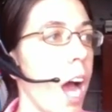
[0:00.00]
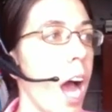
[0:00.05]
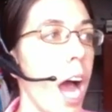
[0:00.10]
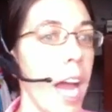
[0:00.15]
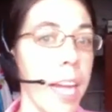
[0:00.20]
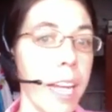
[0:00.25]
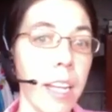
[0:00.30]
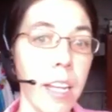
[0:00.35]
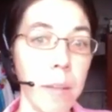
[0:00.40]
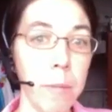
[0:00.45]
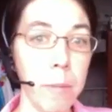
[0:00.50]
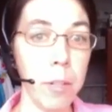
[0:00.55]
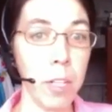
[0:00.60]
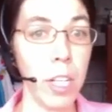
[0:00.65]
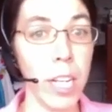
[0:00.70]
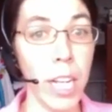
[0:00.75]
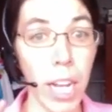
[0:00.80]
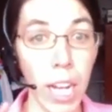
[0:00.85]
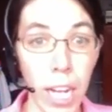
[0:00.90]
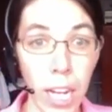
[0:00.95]
I
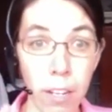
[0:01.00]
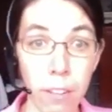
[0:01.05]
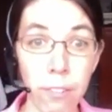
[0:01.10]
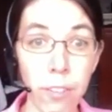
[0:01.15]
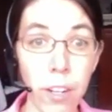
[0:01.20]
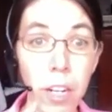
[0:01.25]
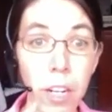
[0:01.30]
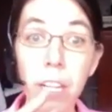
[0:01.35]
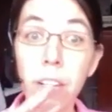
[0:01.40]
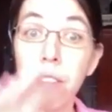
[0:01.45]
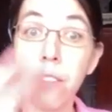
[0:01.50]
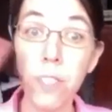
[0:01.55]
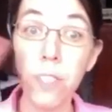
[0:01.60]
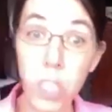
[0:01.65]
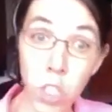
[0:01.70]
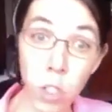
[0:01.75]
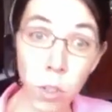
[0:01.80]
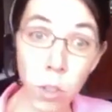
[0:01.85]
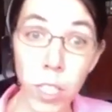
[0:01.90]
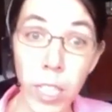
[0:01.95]
communicate very
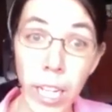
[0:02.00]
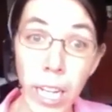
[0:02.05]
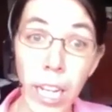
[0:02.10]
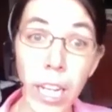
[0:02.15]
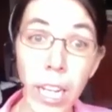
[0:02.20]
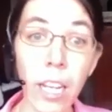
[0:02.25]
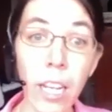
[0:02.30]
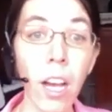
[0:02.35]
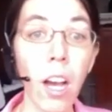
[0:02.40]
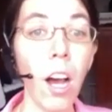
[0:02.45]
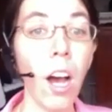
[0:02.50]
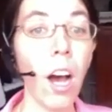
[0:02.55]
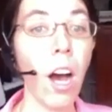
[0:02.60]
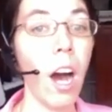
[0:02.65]
visually.